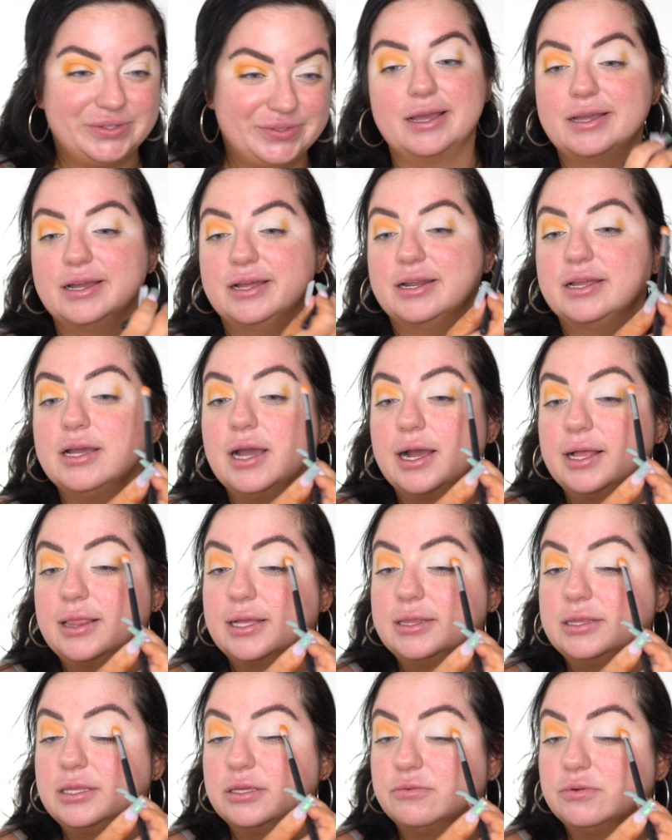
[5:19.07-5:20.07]
I get it. I
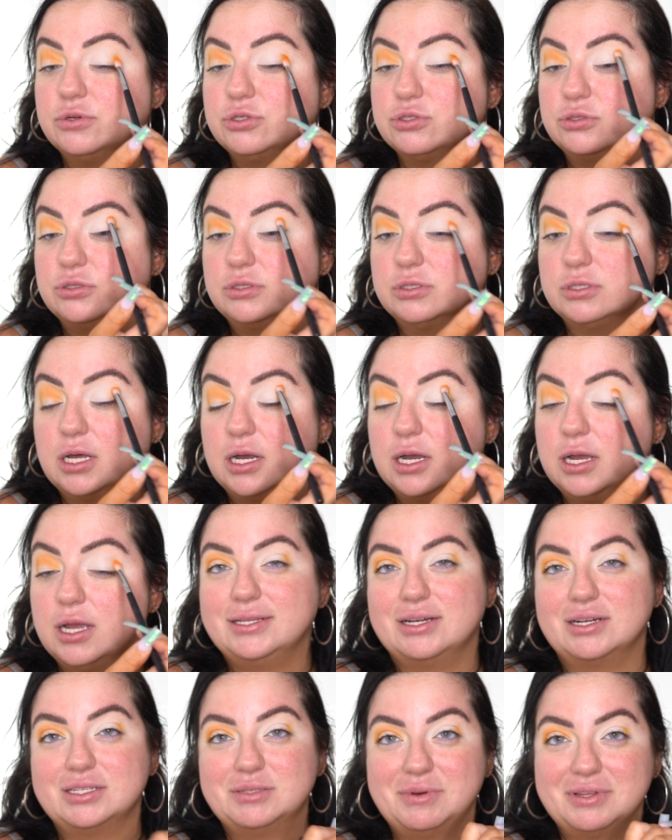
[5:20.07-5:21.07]
like the original a lot. I
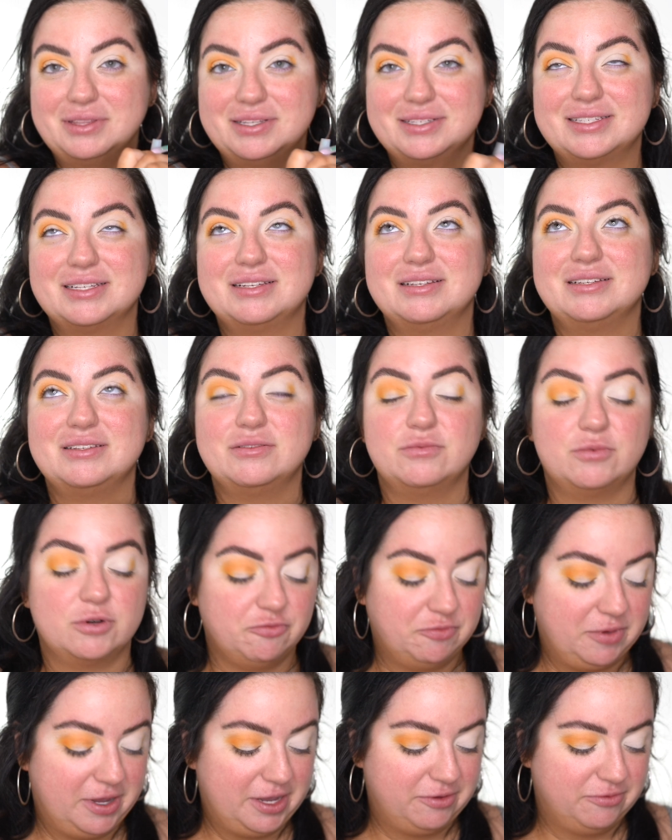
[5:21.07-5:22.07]
talked about this in one
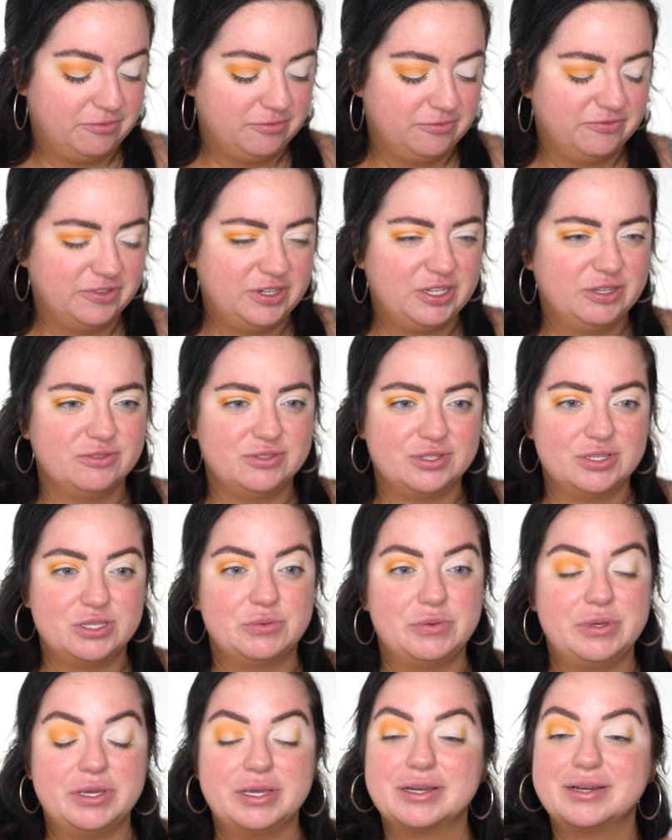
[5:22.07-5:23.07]
of my videos this
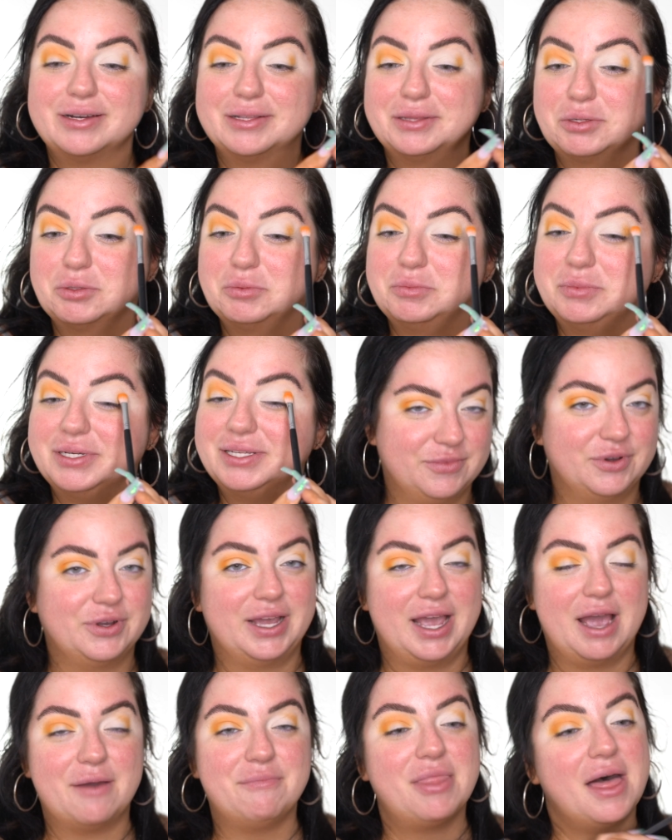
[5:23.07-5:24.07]
week a little bit.
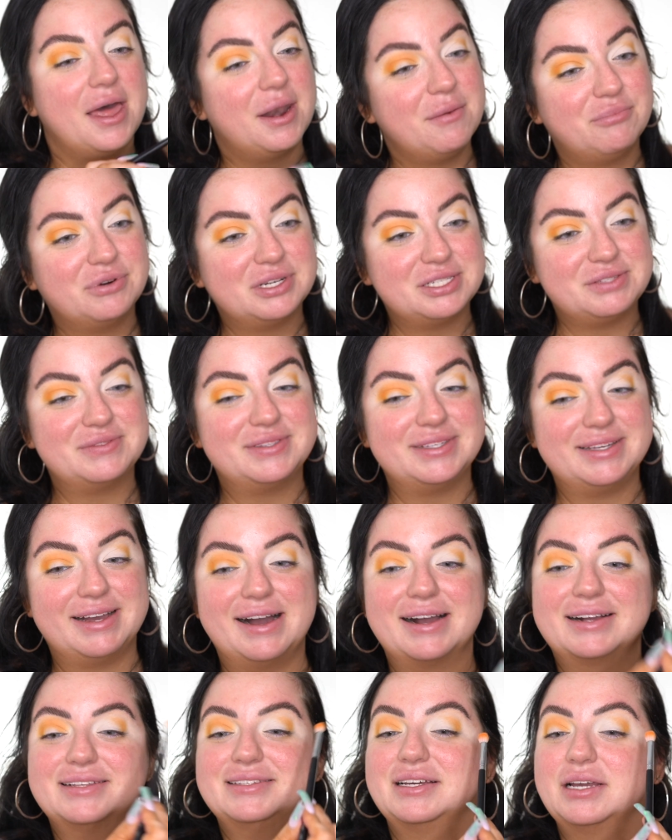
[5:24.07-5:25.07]
Okay, I'm not impressed with the
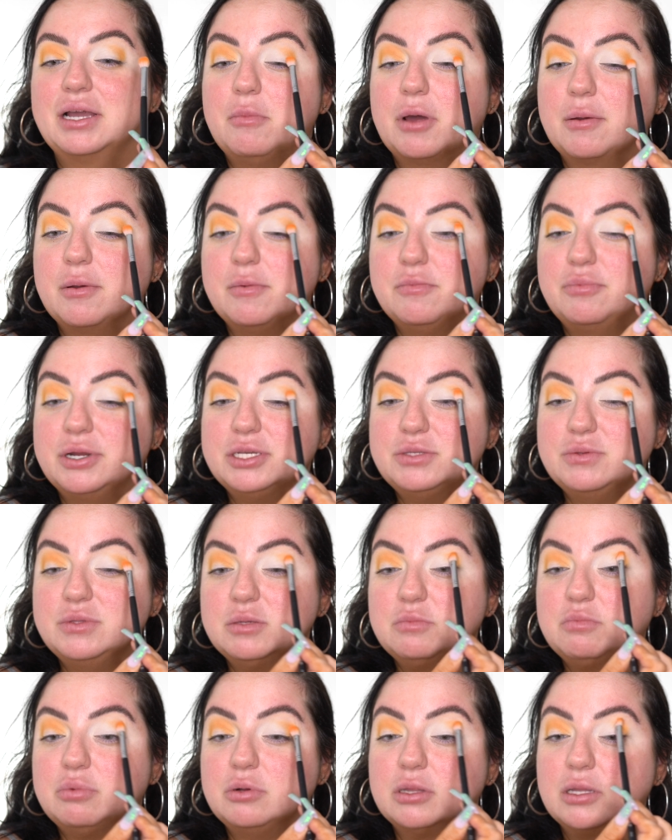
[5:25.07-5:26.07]
acting, but I'm impressed with
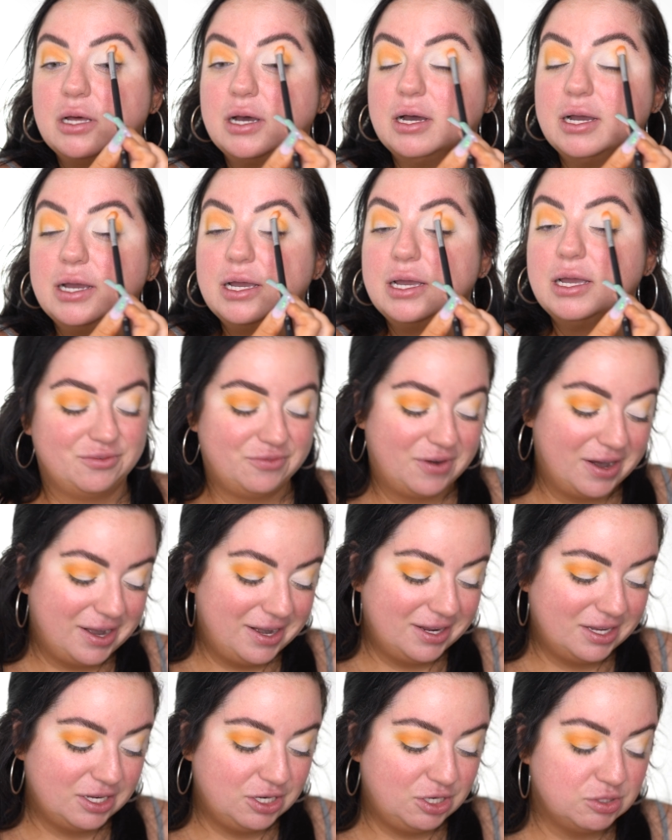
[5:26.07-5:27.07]
the plot. The
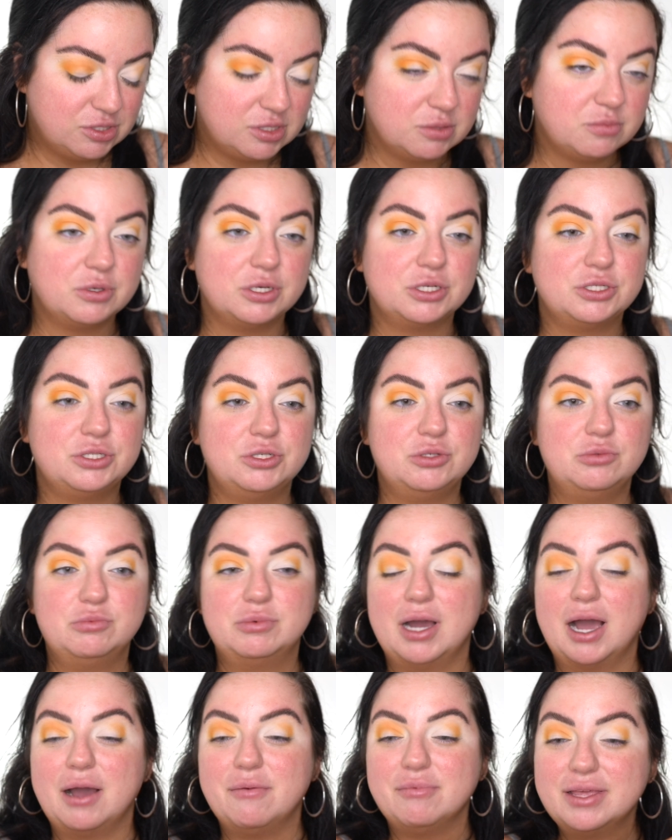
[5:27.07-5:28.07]
writing could use some work too,
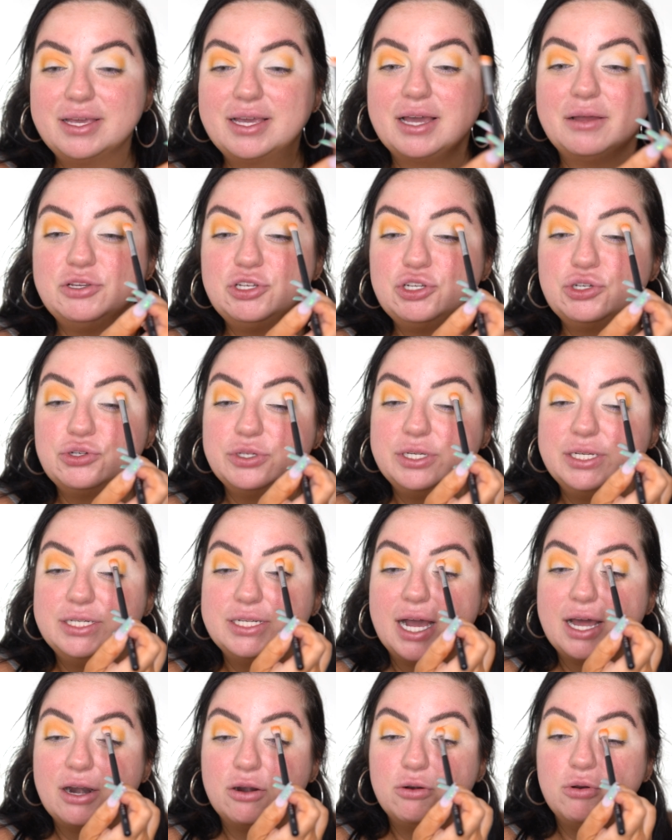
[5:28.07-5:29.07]
but I'm like intrigued.
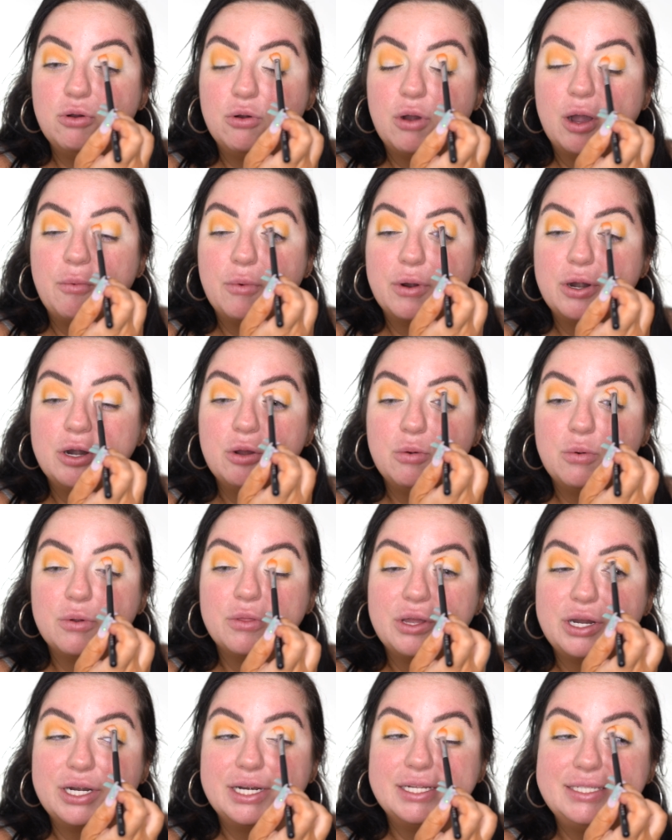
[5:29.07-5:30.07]
I don't know. I want to know where
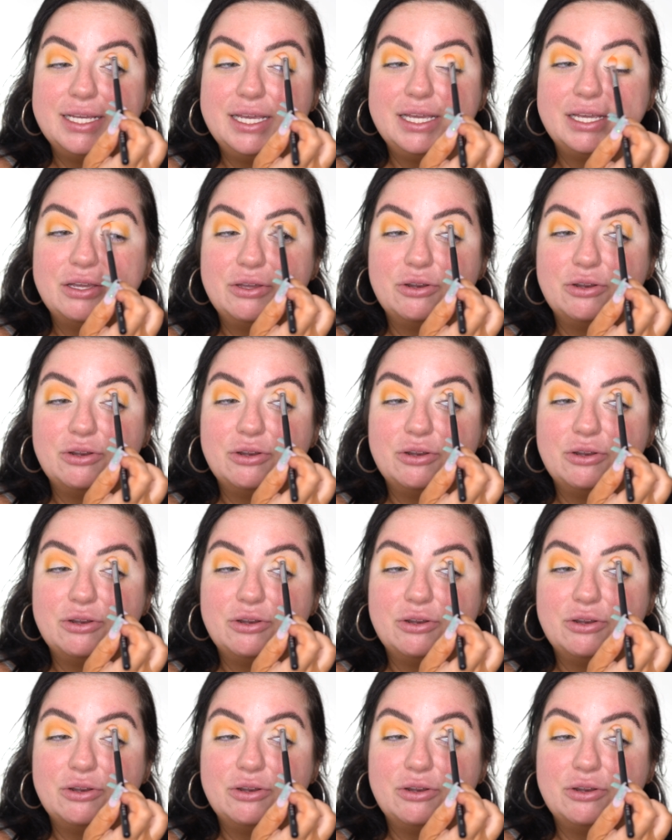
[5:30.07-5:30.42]
they're gonna take it.